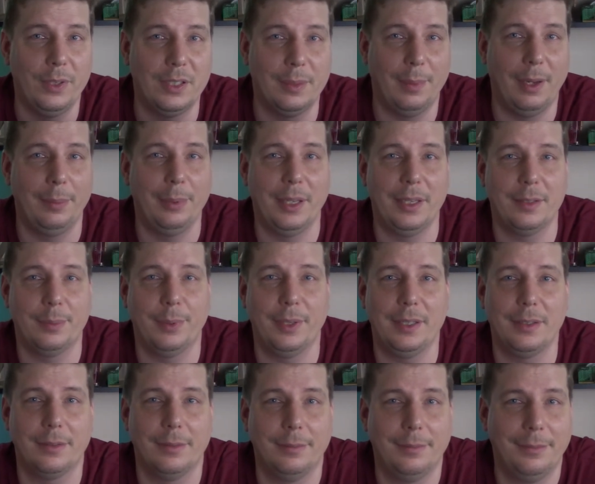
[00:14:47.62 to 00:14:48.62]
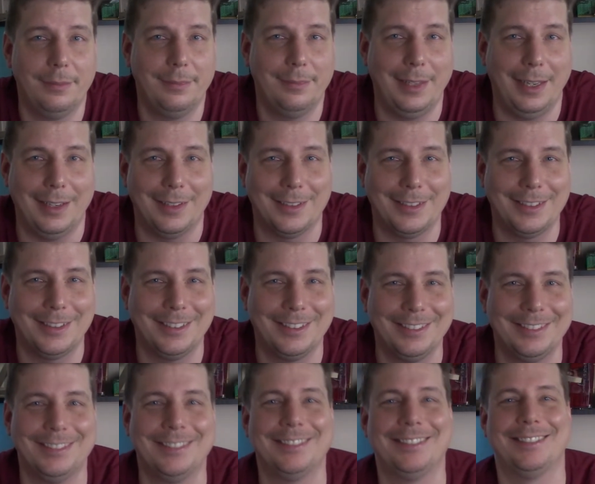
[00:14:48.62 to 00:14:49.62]
to my place, please? Thanks.
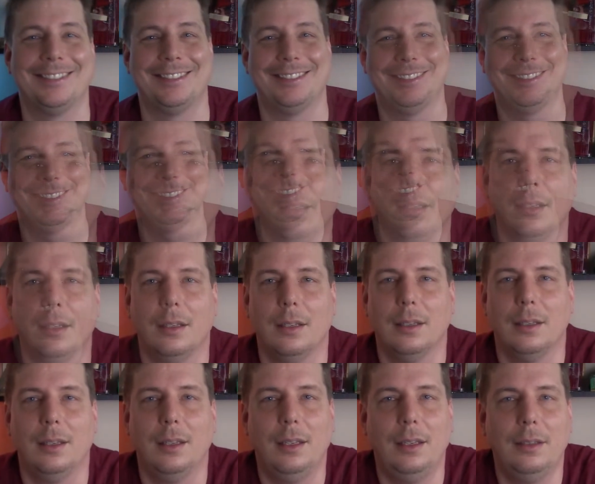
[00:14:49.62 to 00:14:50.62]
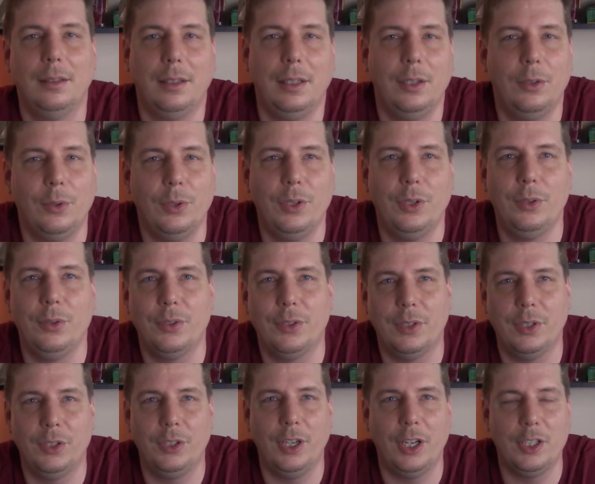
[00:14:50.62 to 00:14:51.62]
In legal news,
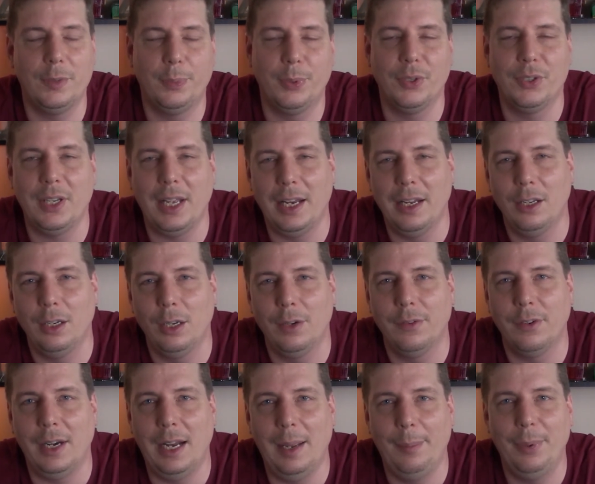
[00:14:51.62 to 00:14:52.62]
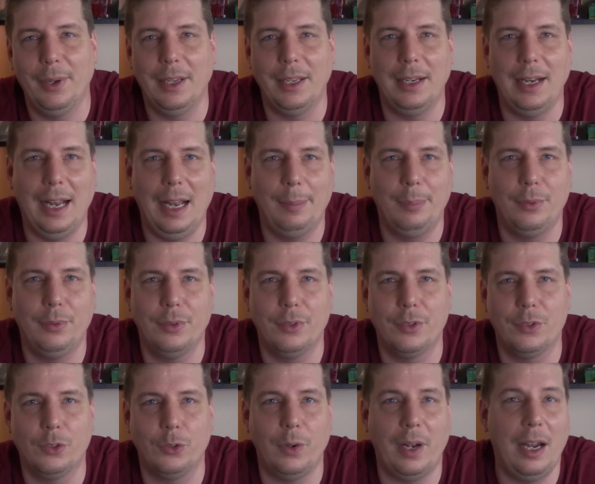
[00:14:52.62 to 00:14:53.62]
the judge presiding over Epic and
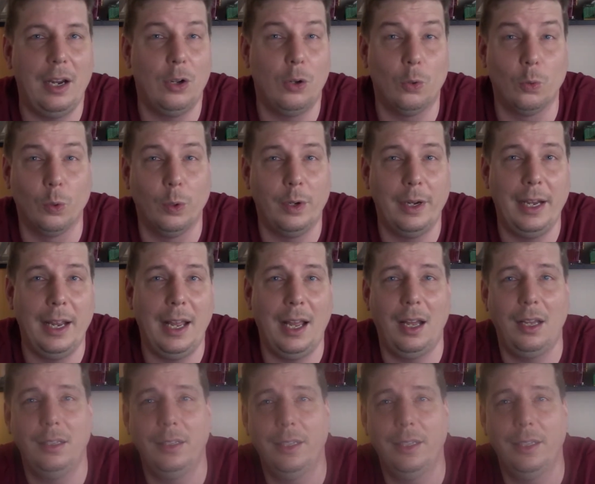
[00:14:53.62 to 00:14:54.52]
Apple's trial Royale